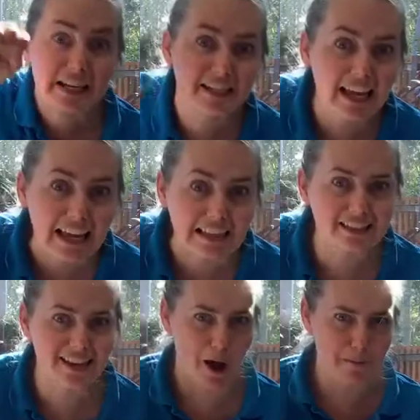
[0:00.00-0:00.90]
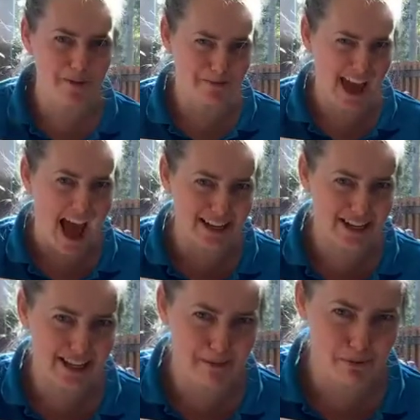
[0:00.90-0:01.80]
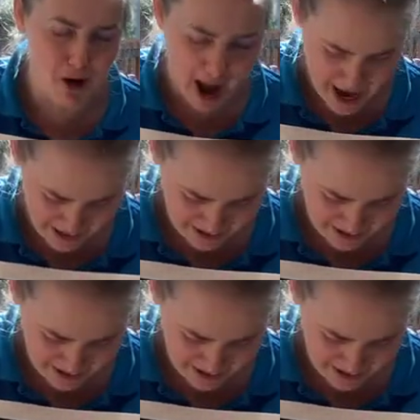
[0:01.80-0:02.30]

teeth to help them catch their prey.